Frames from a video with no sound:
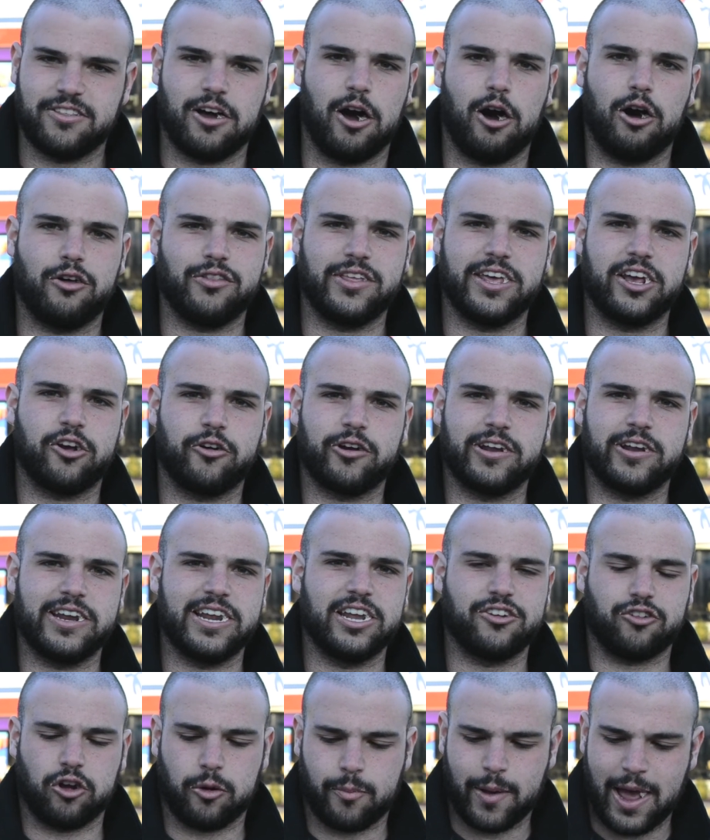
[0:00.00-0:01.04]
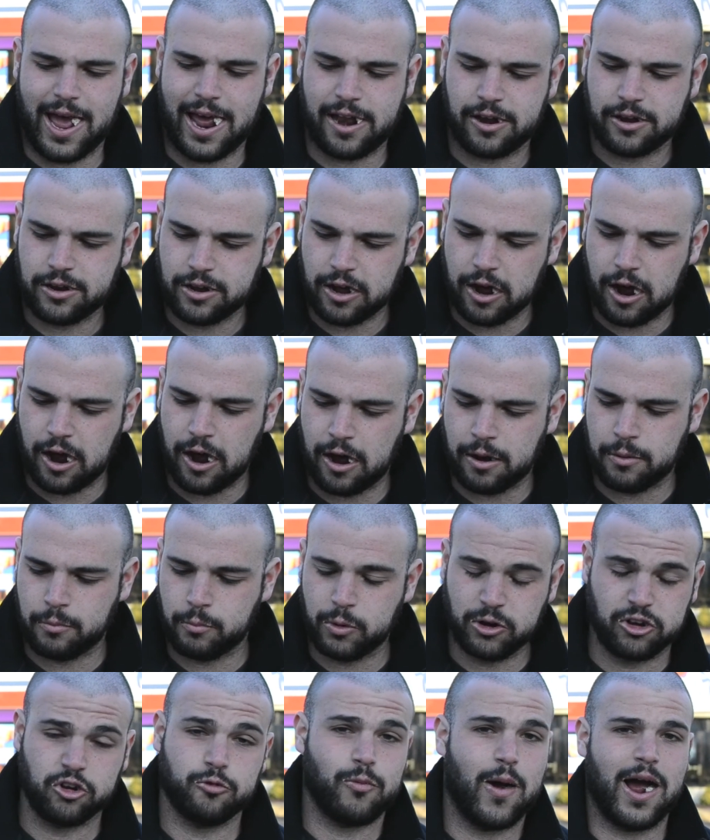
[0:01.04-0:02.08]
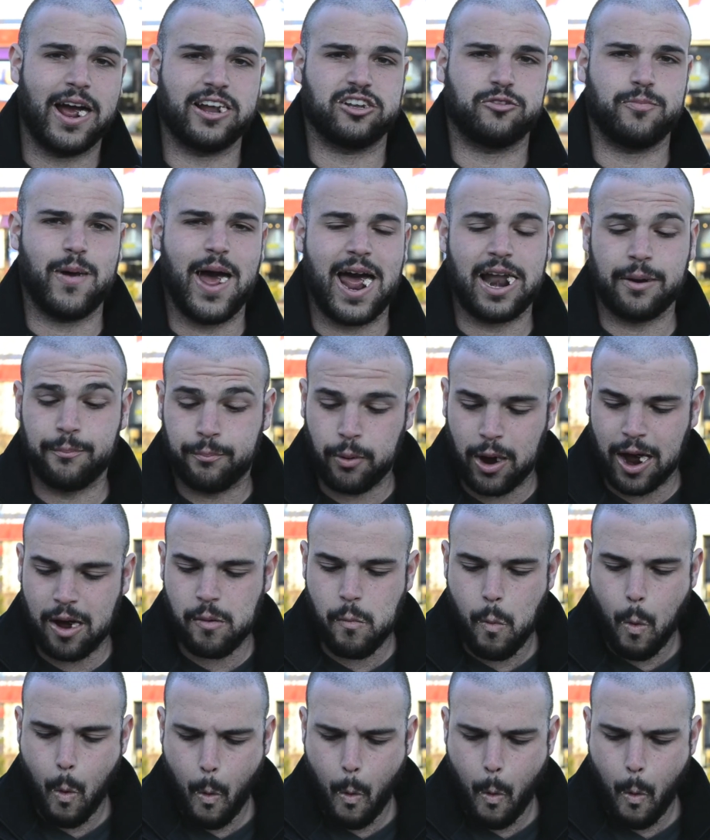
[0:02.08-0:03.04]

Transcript: all the ingredients are bad, um, which is why it's bad. But